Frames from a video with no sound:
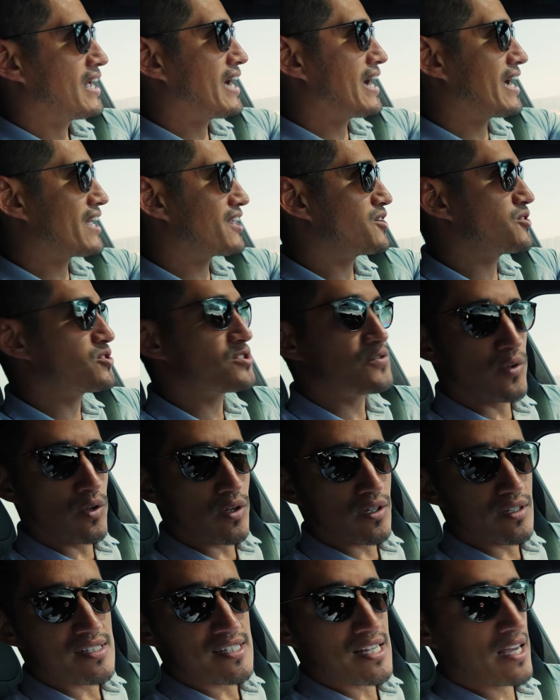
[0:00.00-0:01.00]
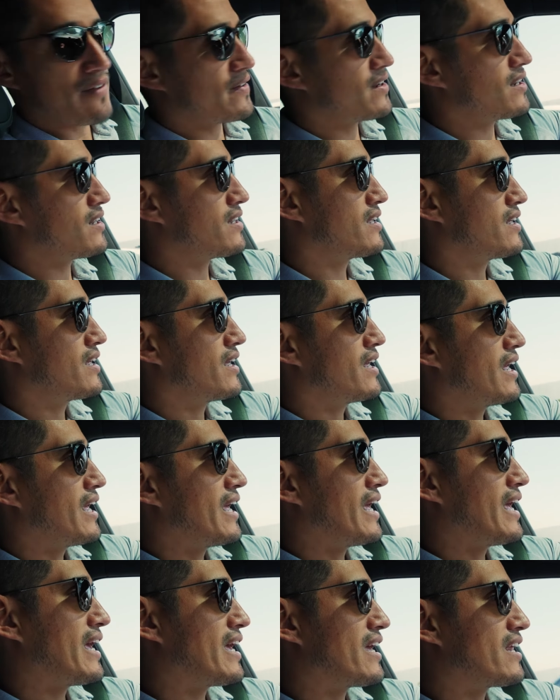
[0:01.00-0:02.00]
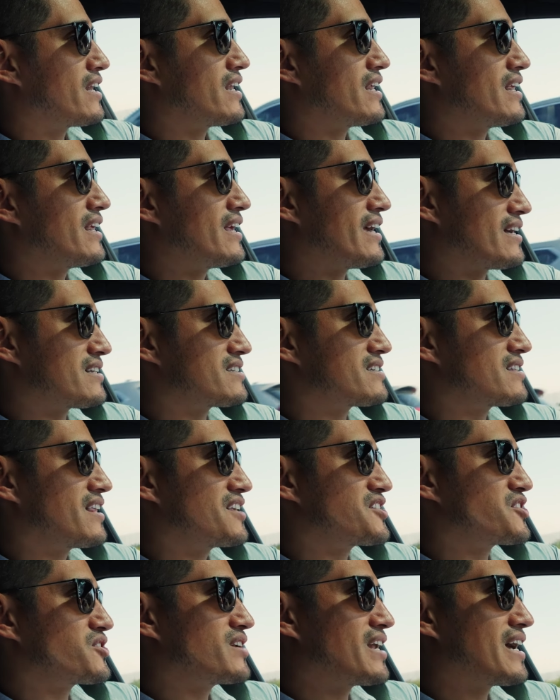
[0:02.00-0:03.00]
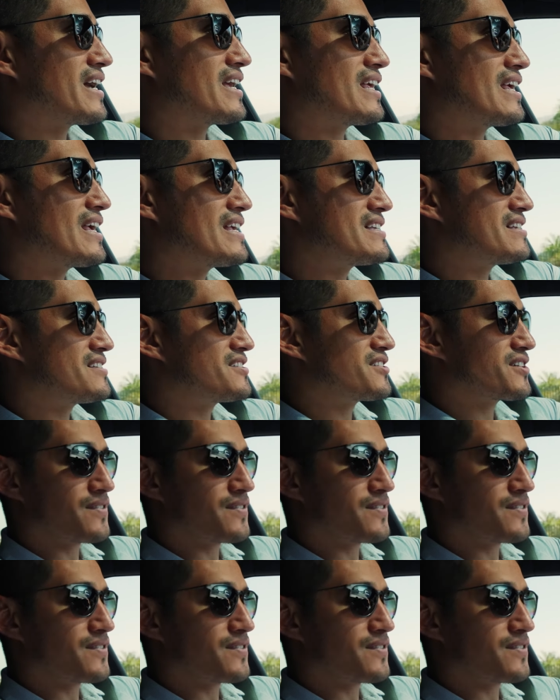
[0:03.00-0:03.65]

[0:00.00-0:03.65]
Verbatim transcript: I use Vulcan 7, and yes, these are not easy to